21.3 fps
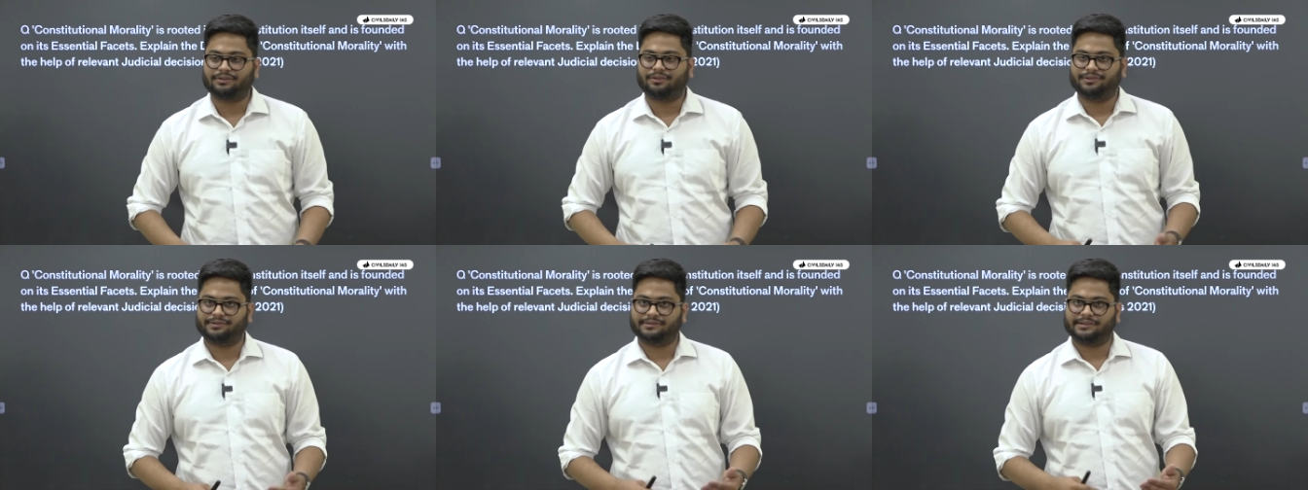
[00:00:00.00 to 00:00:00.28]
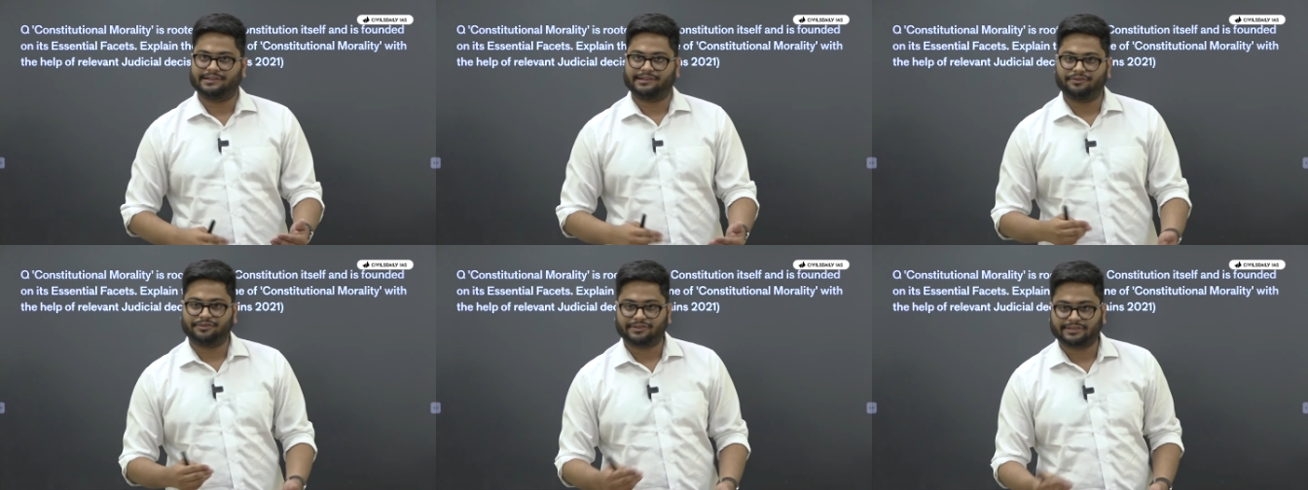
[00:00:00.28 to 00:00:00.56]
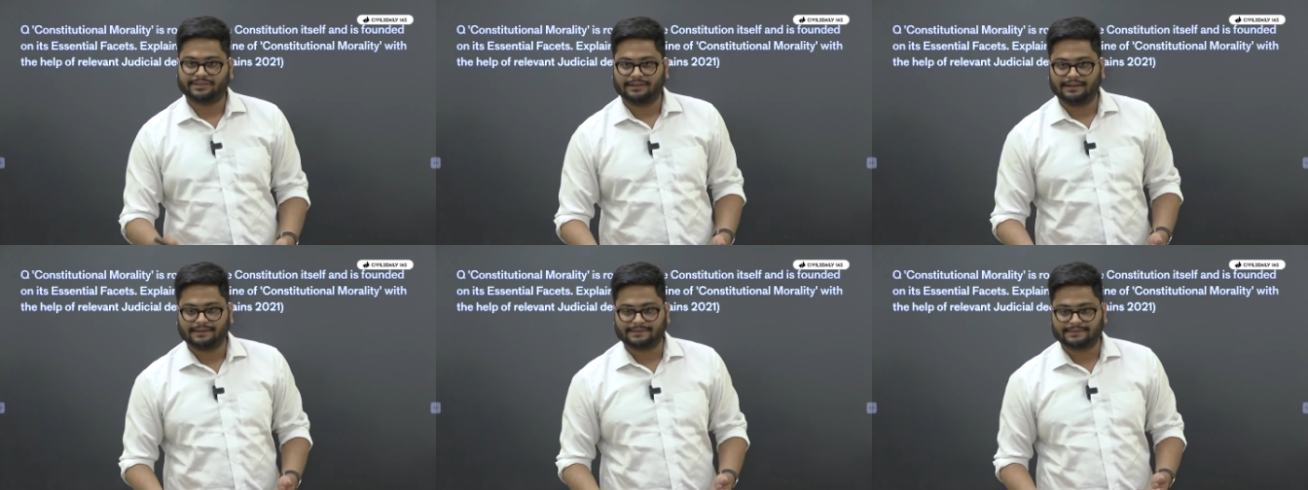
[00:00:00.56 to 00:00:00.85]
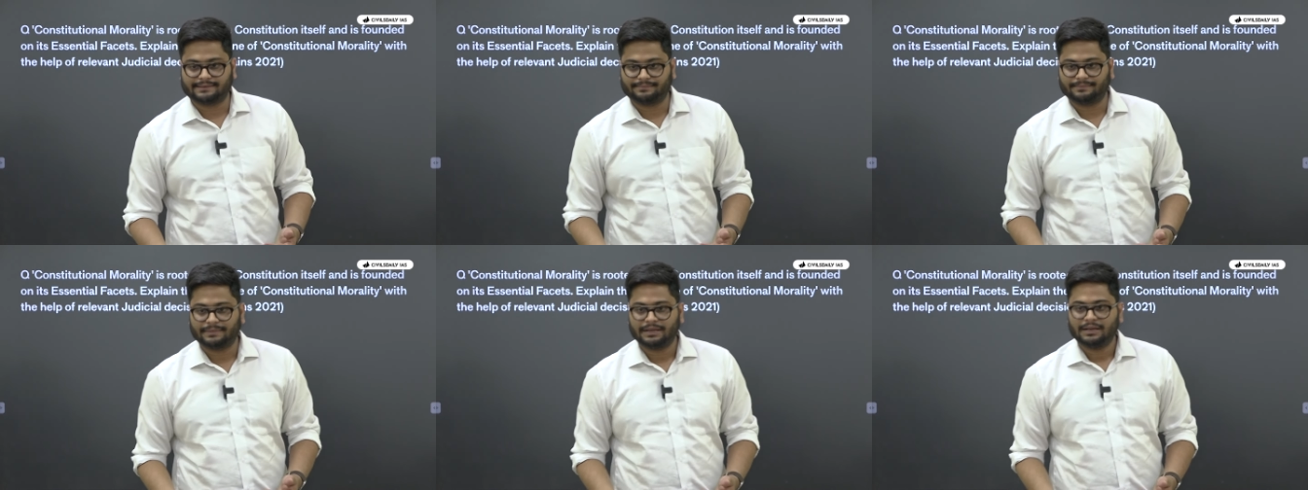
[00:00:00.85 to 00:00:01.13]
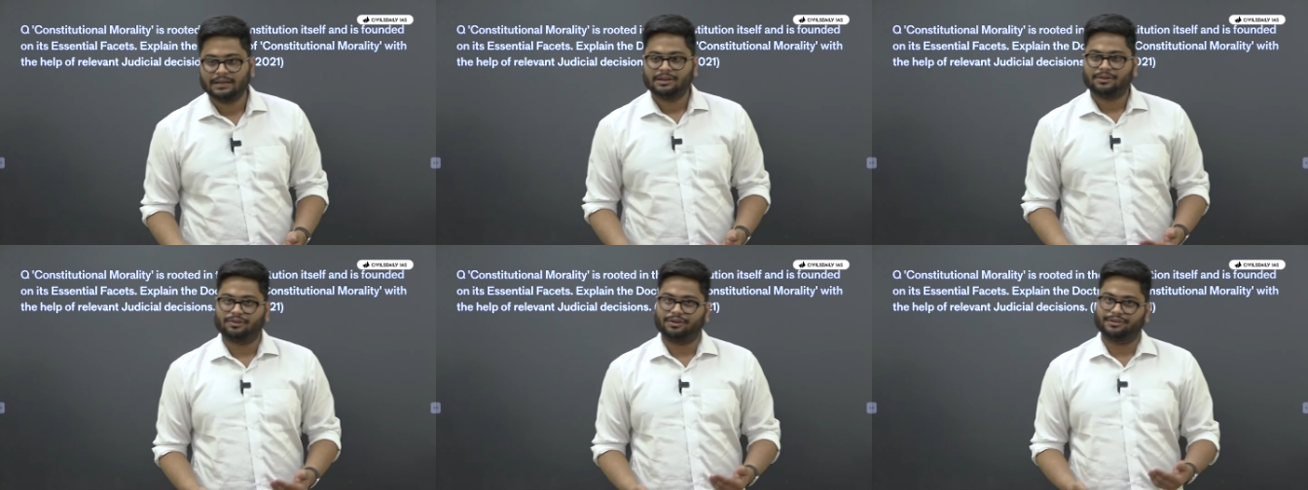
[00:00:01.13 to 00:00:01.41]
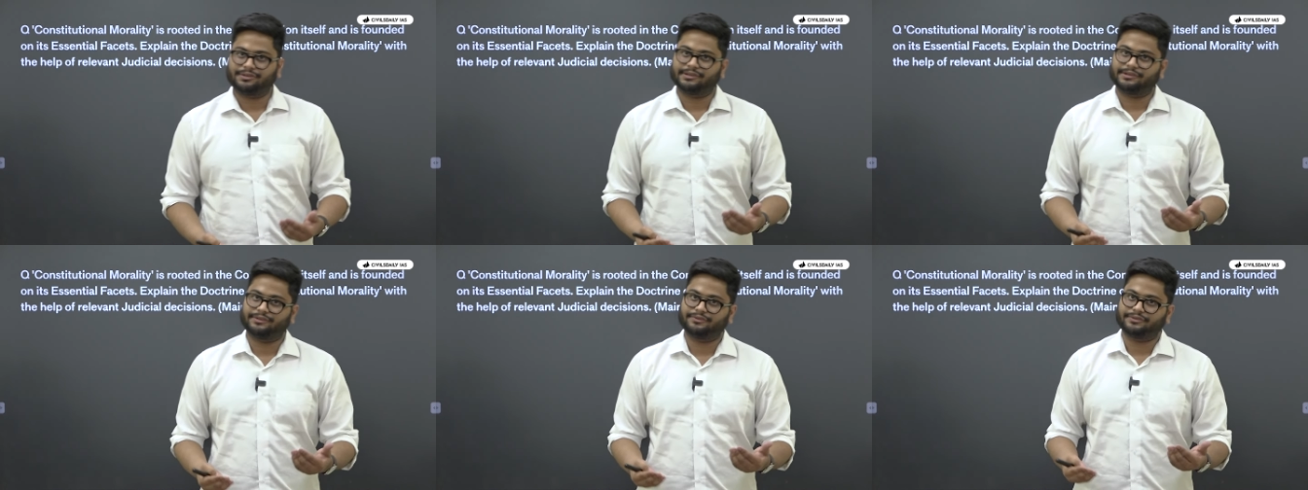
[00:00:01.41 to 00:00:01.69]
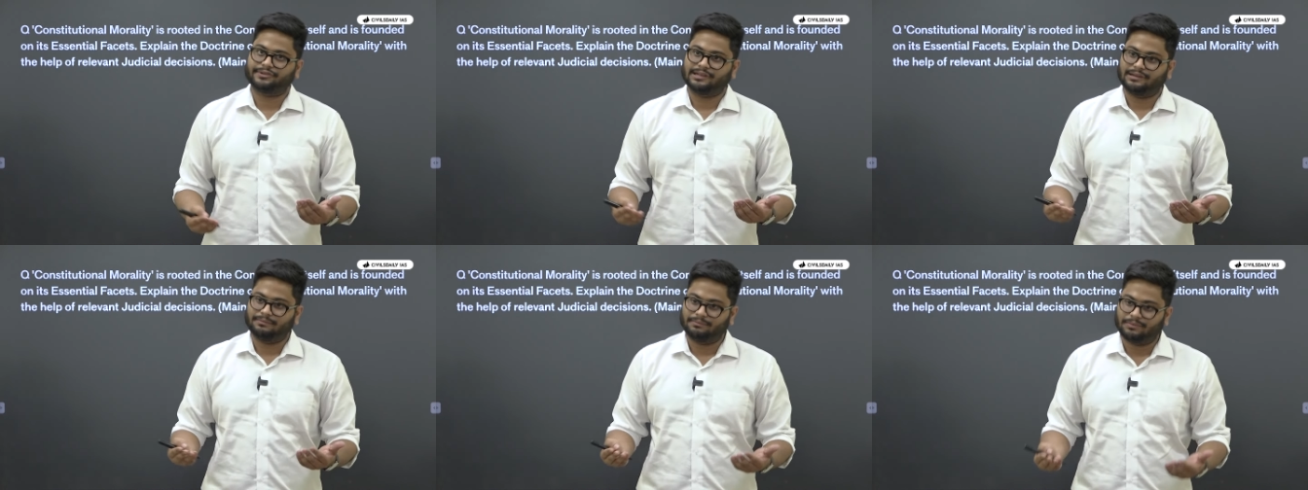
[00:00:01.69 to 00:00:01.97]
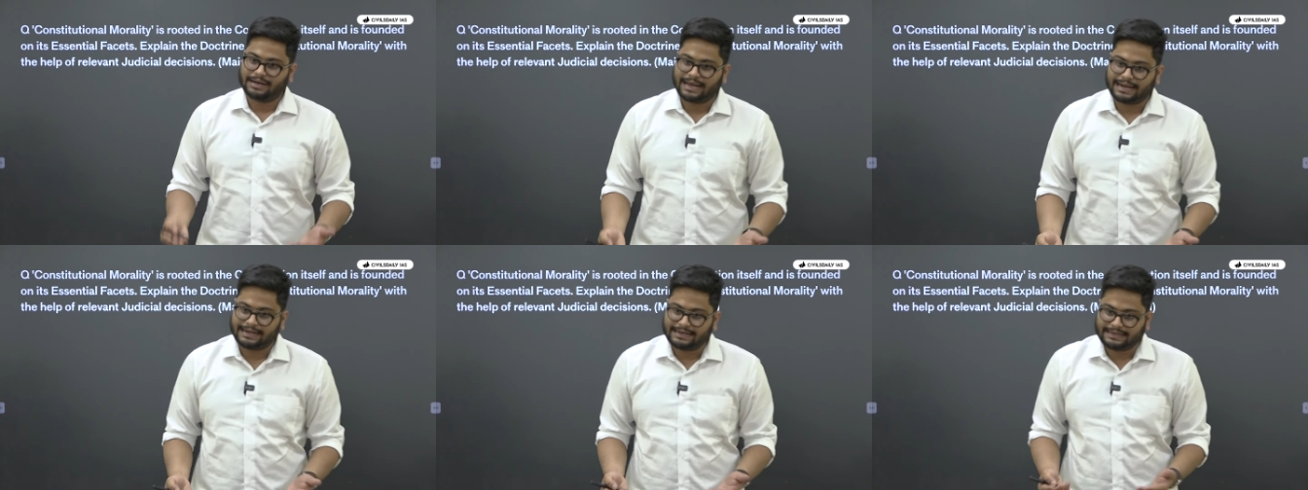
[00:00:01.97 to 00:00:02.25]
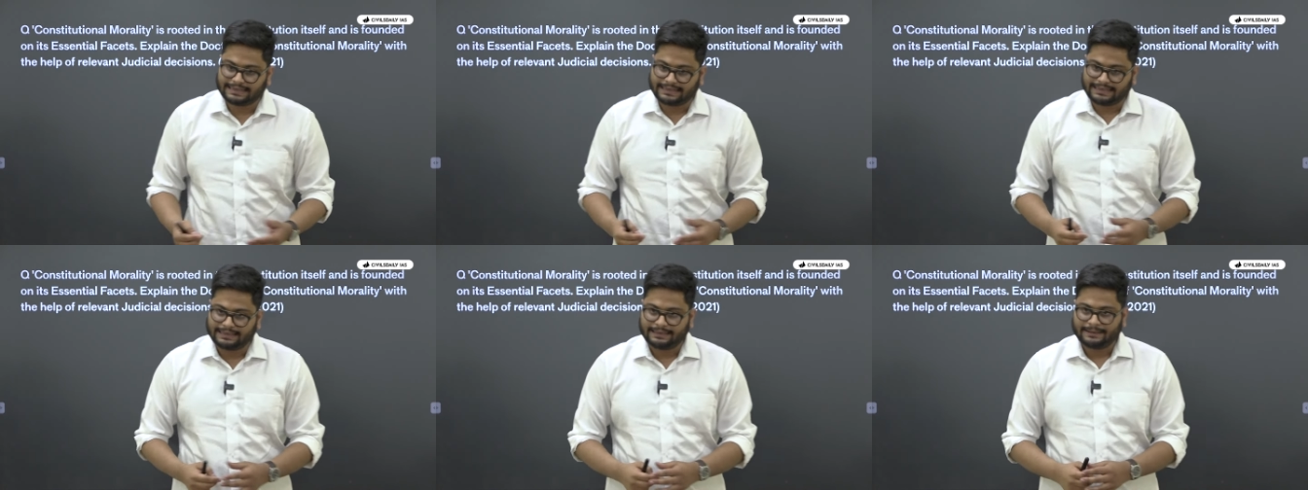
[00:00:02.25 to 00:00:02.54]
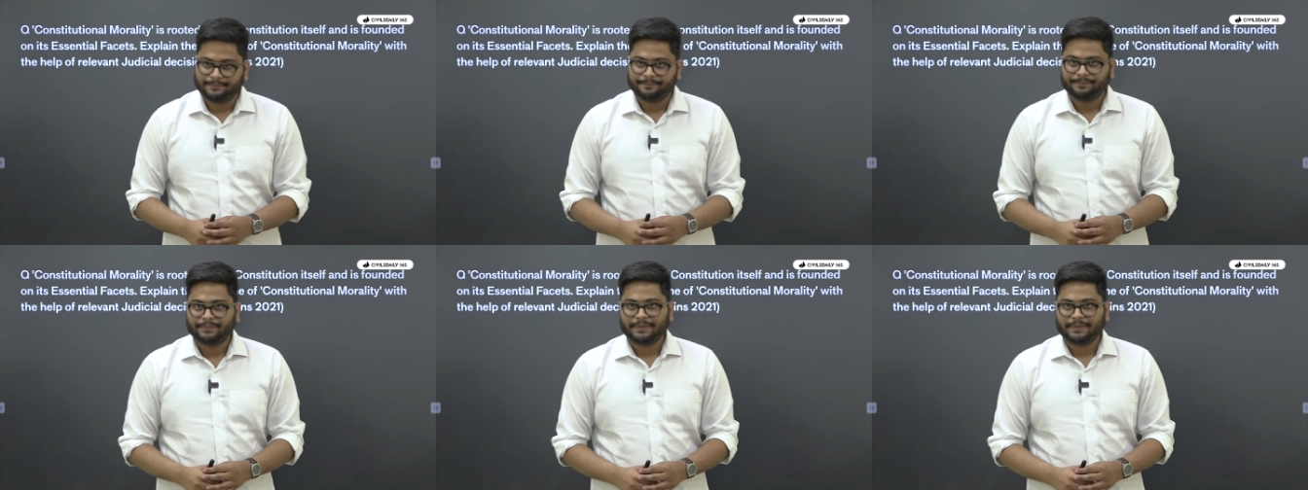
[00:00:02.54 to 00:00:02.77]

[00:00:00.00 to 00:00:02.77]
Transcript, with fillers: constitutionalism, constitutional morality,